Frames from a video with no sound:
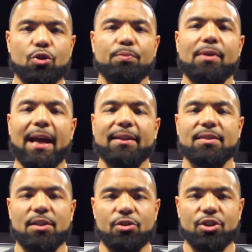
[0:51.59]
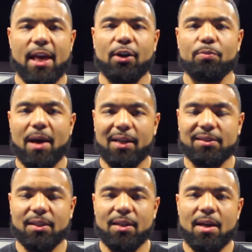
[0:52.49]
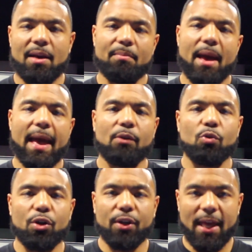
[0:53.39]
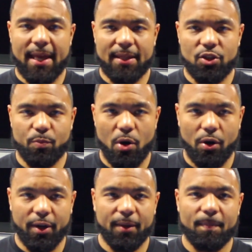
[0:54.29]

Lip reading: can practice in your shadow boxing, bag work, and sparring.